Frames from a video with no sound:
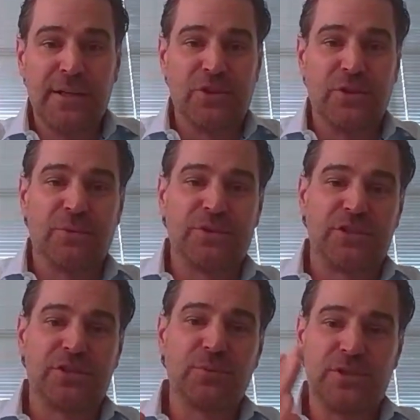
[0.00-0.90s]
So there was a
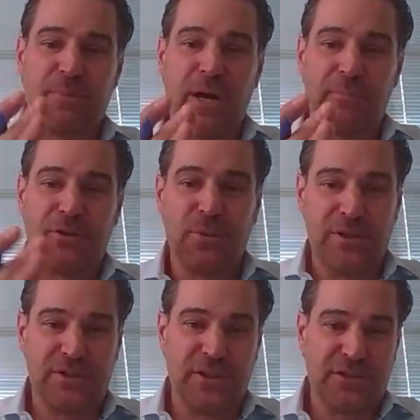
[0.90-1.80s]
sweet spot
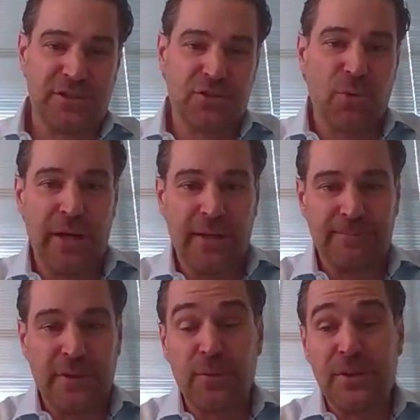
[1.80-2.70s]
between six and 20.
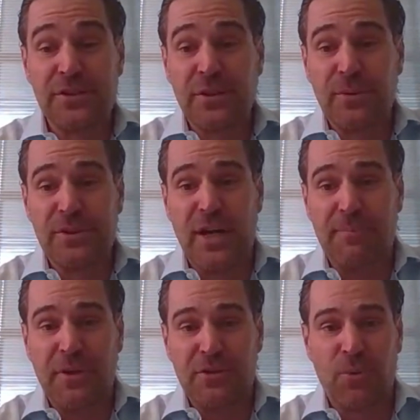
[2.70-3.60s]
And the reason we
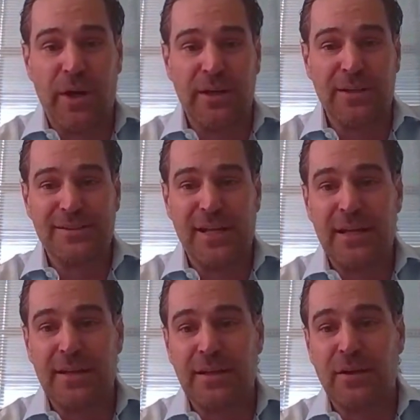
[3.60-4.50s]
stopped at 20 is
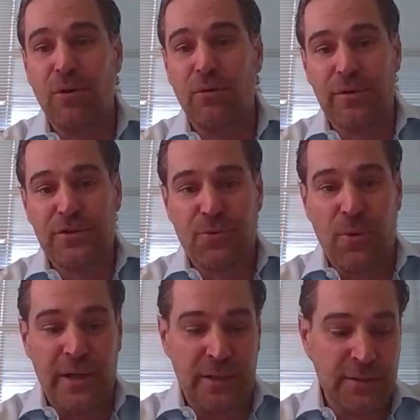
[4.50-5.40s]
anything over
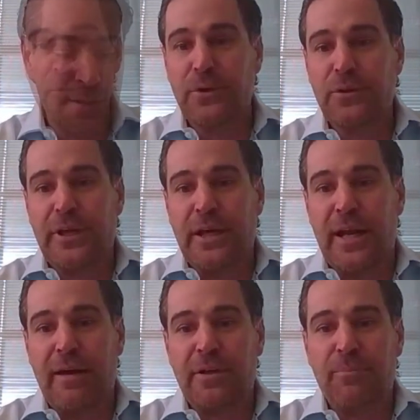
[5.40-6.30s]
20, we were looking at
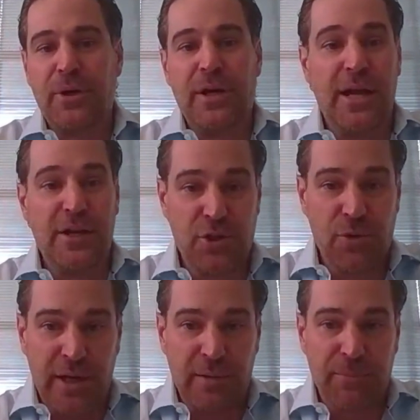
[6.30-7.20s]
having to put an
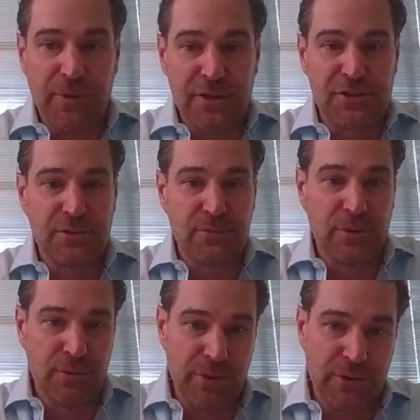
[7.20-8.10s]
HOA in place when
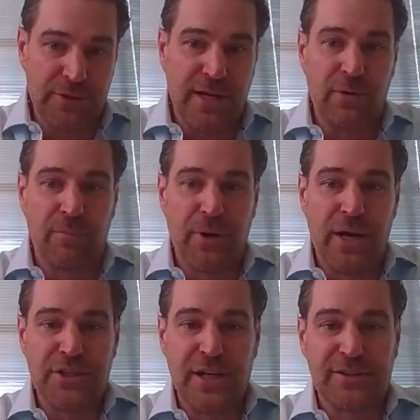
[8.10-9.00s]
we're building townhome
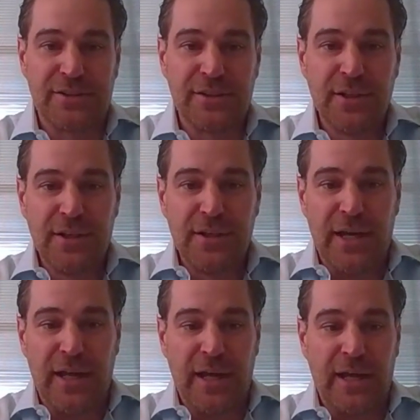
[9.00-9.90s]
projects
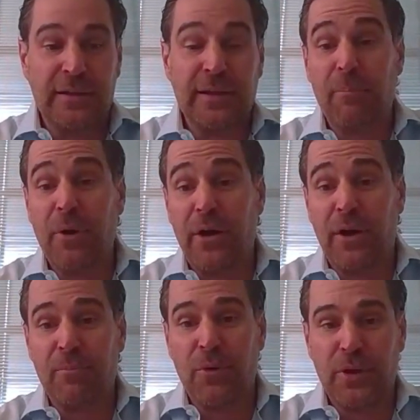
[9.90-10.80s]
and that brought
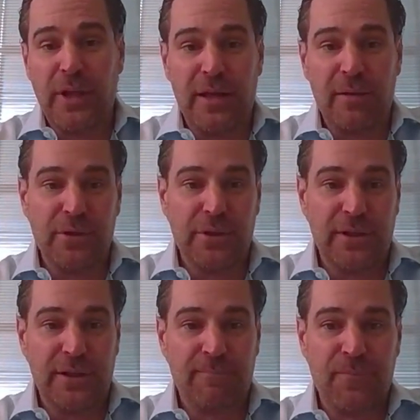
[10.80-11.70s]
on more
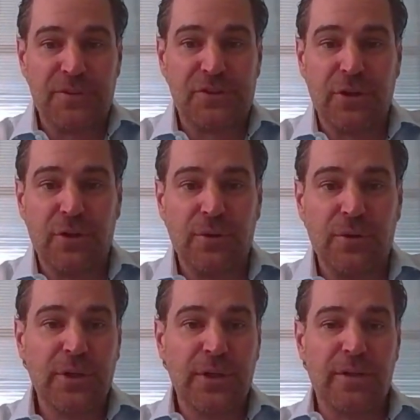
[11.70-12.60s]
liability.
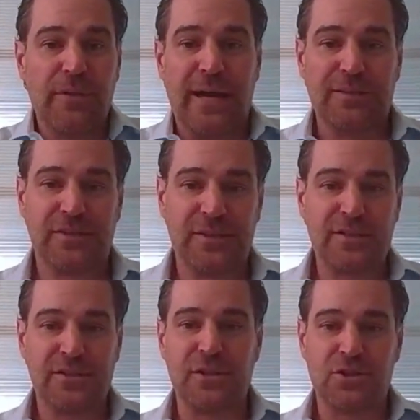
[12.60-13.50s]
So that
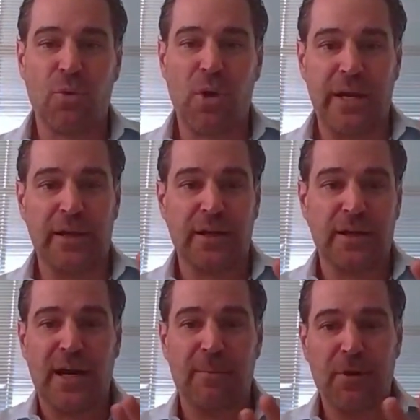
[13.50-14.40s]
six to 20
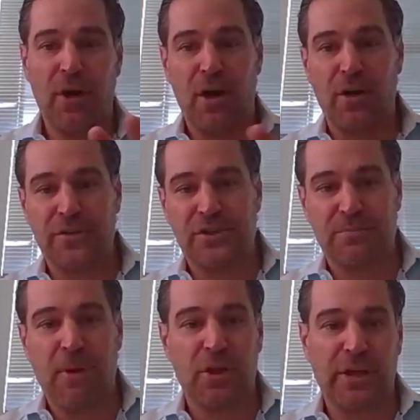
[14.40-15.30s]
kept all the
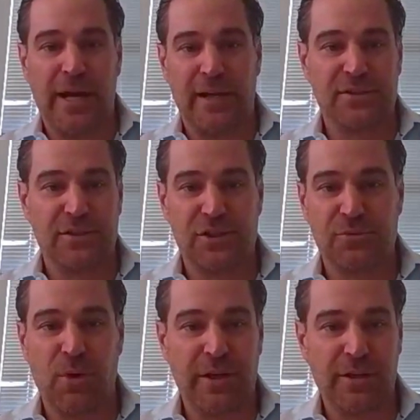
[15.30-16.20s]
small guys that
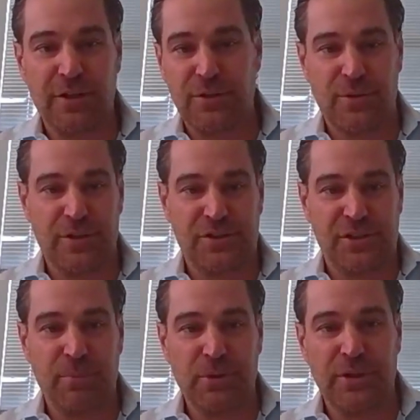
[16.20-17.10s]
just wanted to do the
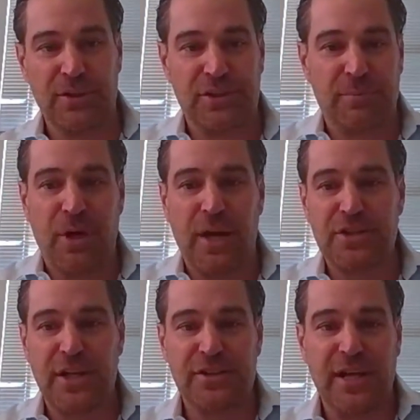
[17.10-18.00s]
simple, easy
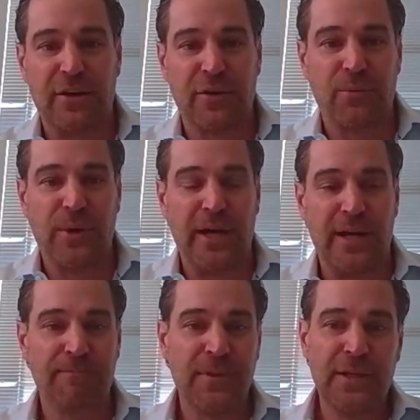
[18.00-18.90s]
projects out of the
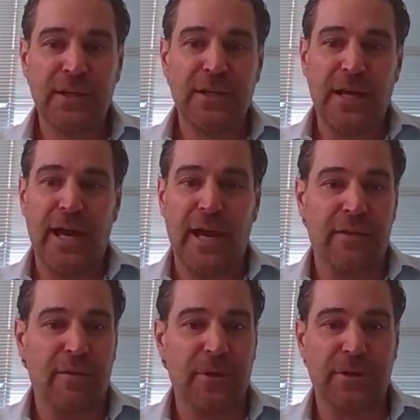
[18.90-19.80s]
way.
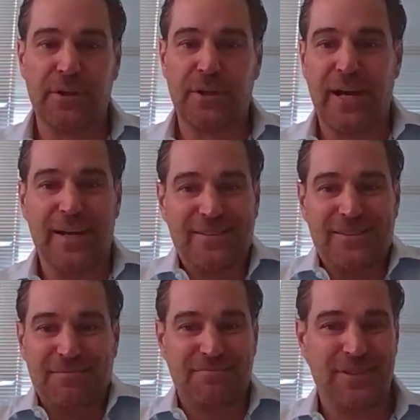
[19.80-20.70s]
And the bigger
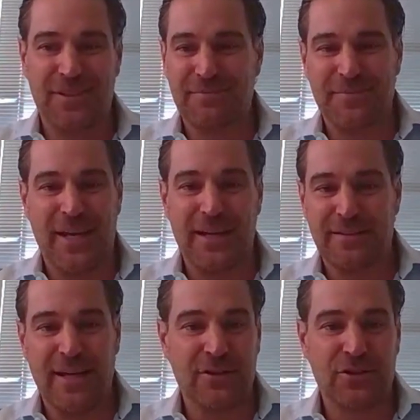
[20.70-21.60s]
guys, you know, 8,
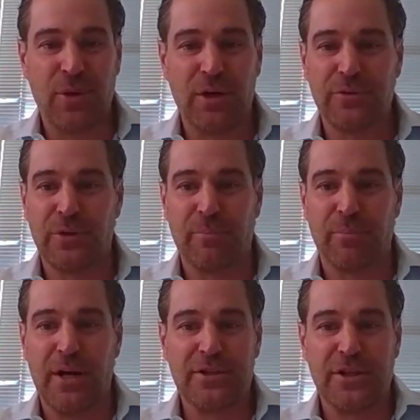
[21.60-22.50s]
10, 12 unit
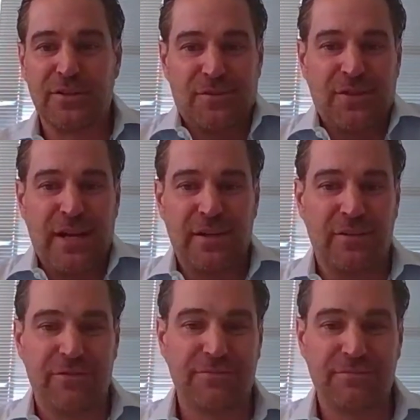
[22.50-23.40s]
projects, there's not
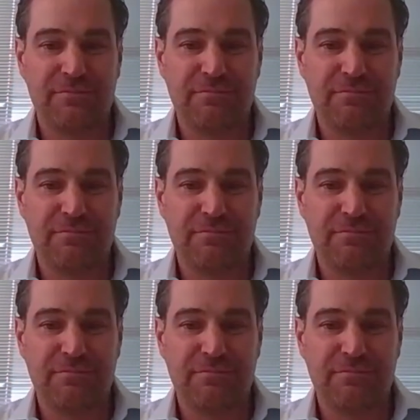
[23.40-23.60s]
enough